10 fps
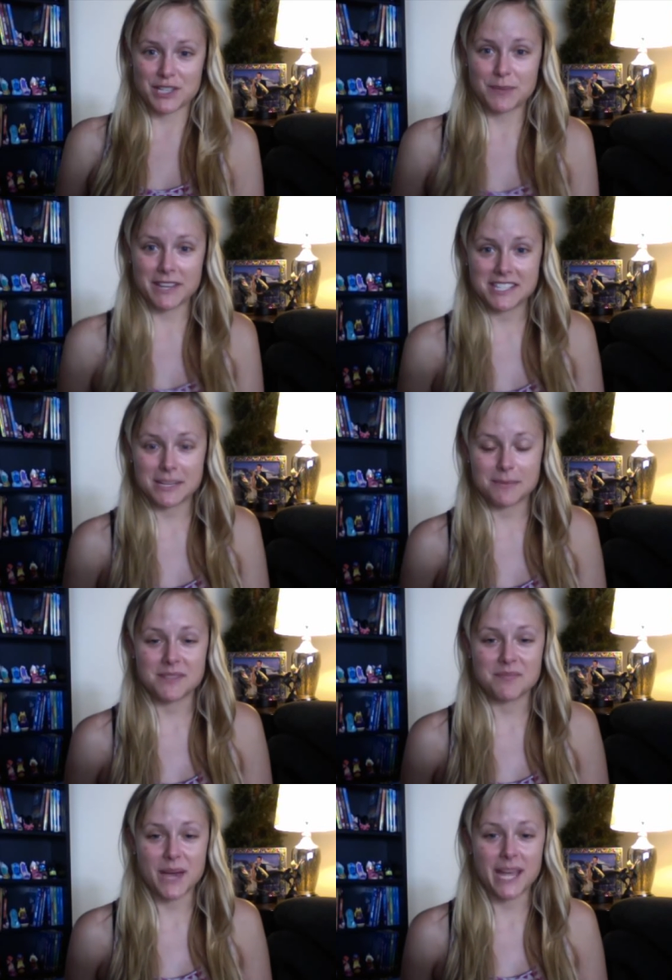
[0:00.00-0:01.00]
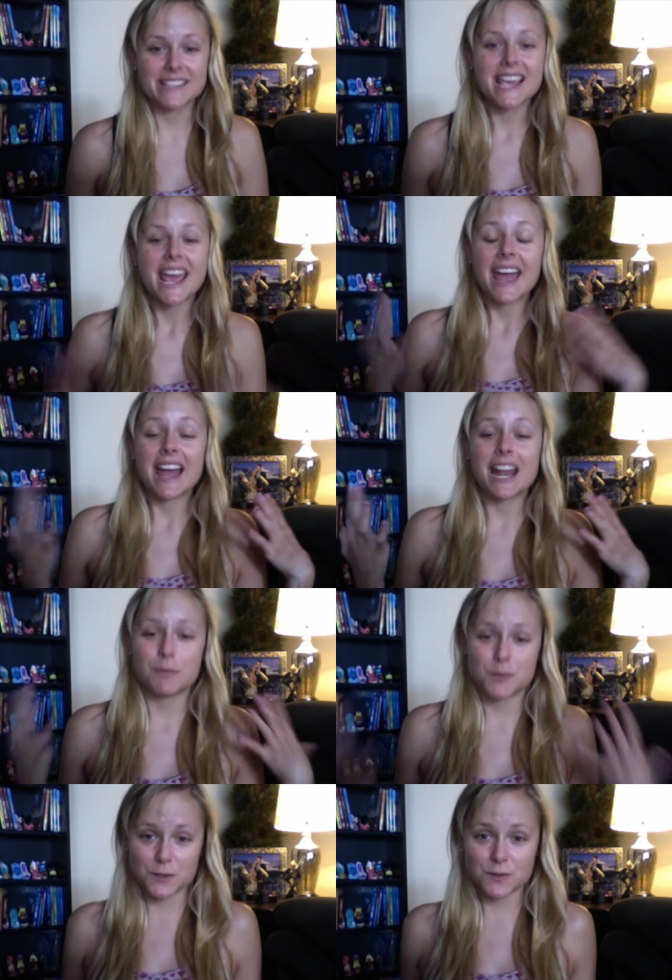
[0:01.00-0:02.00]
Biceps, and Bites, and I'm
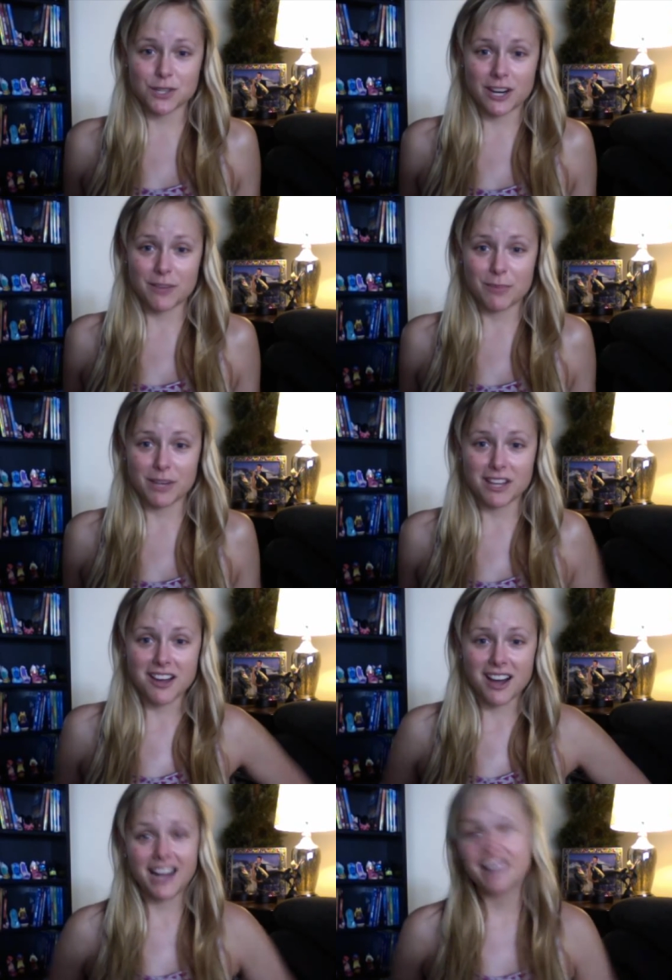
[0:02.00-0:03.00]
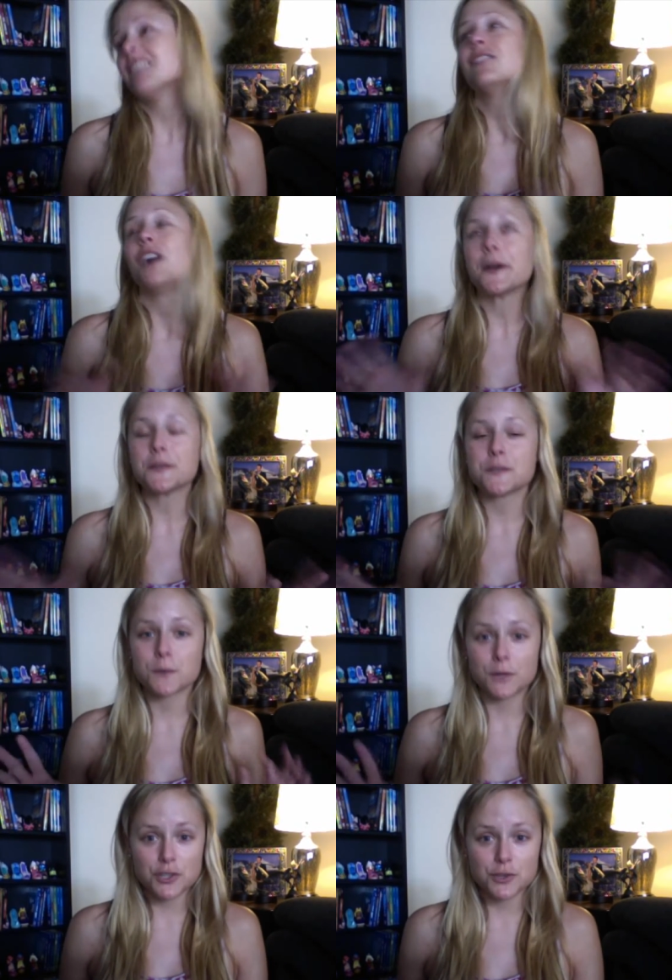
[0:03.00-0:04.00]
so sorry I've been gone. Long story
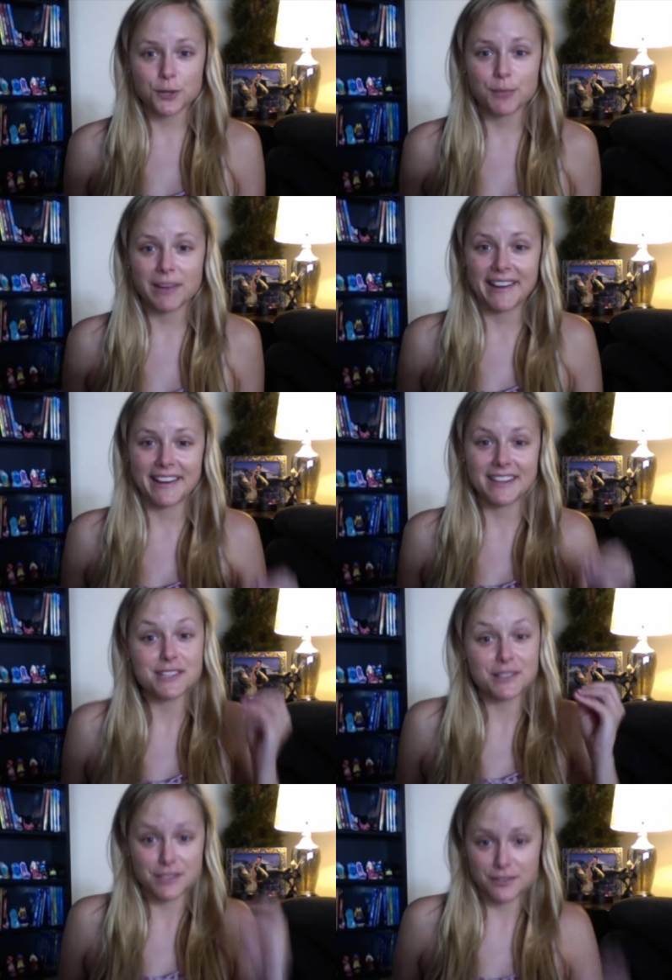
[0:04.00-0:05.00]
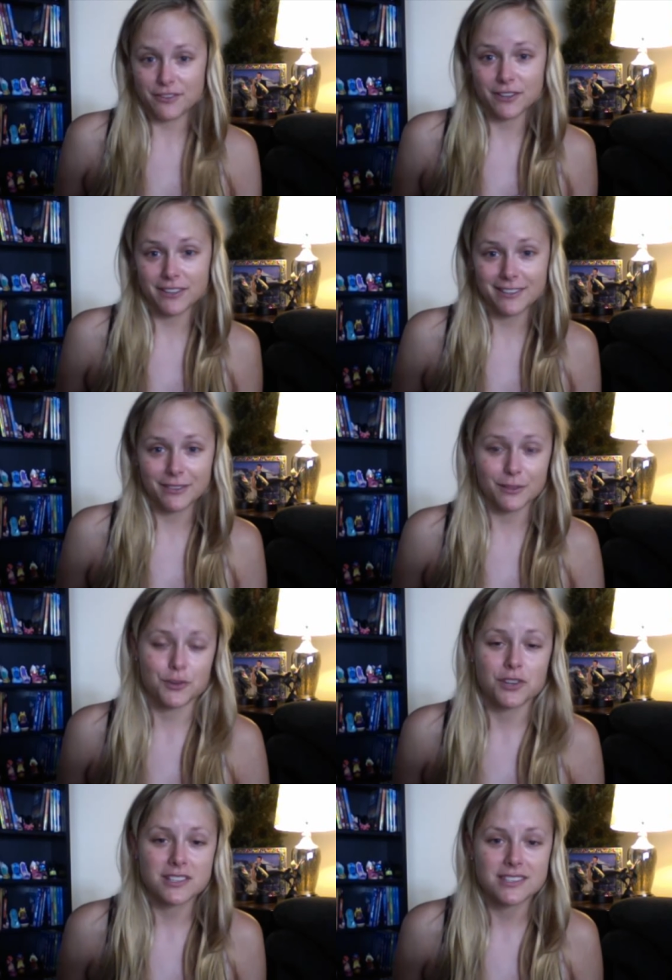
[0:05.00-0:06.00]
short, my eyes are severely
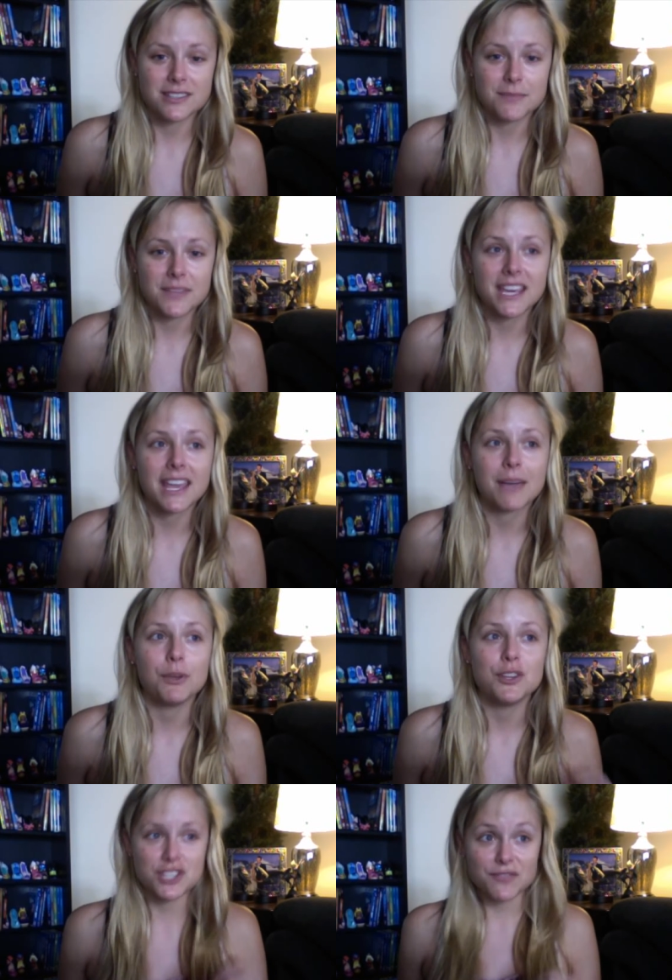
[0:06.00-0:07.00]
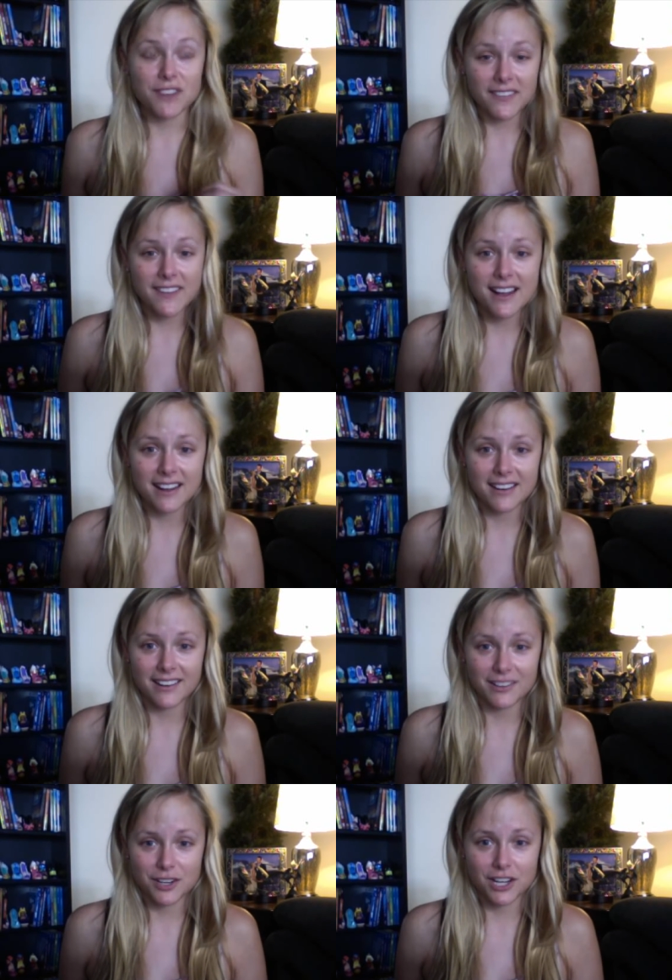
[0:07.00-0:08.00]
allergic to something, and we just finally got it
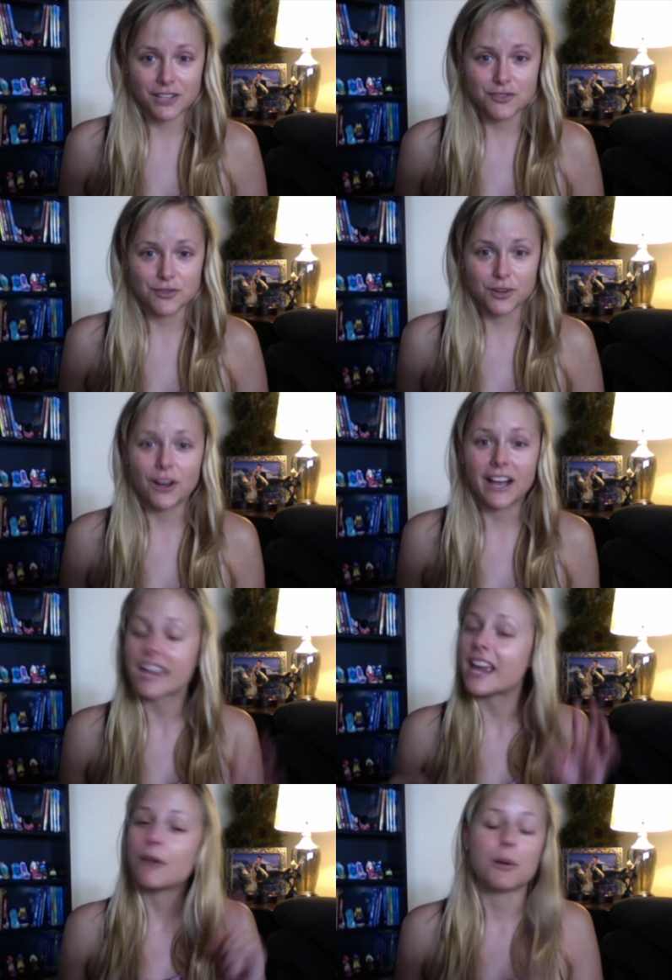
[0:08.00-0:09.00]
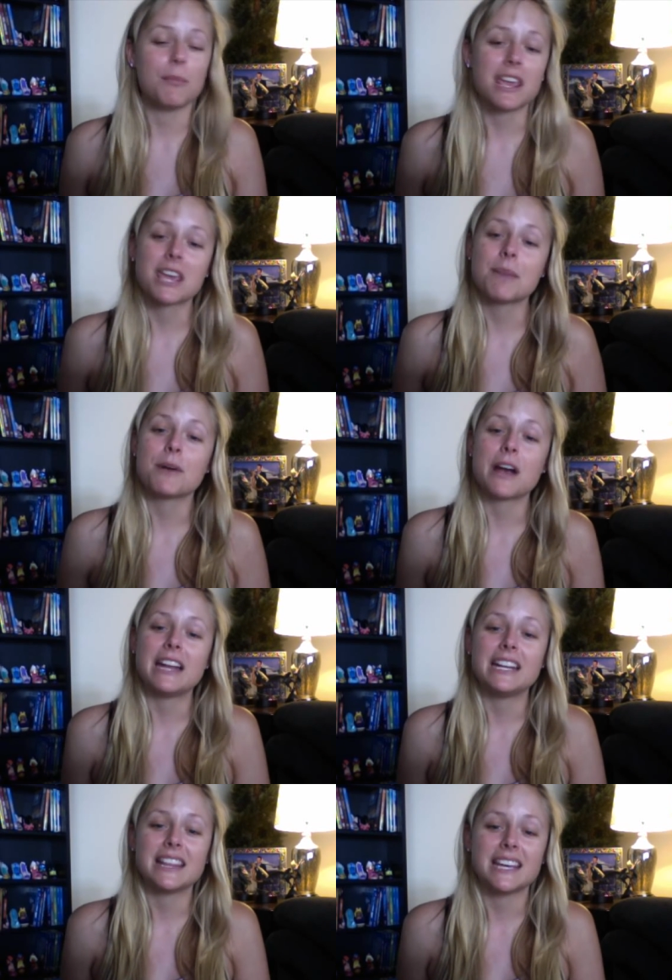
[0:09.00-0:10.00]
under control. I can't wear makeup or
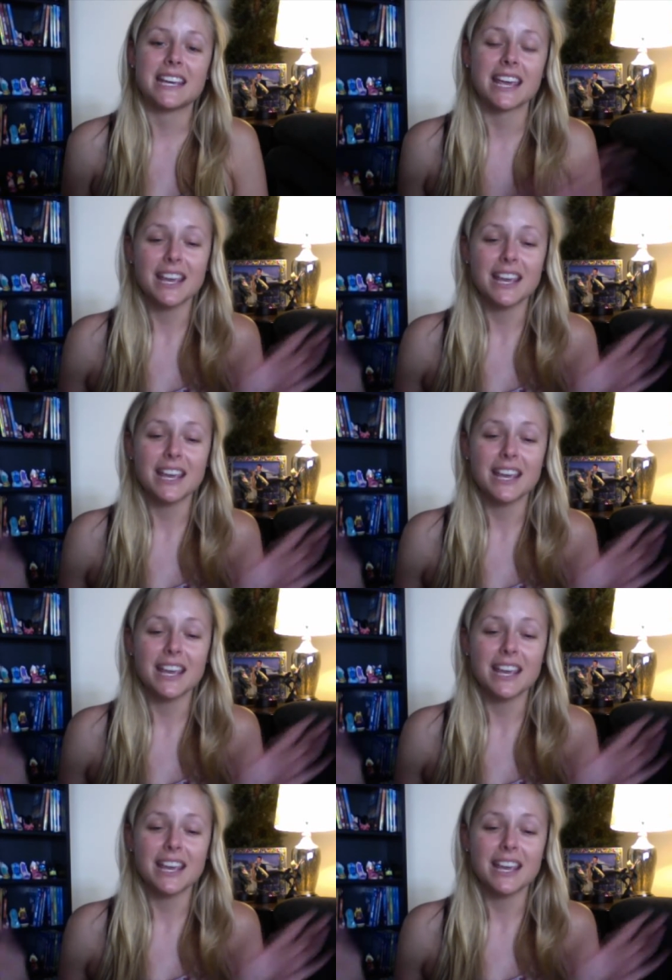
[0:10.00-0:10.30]
anything,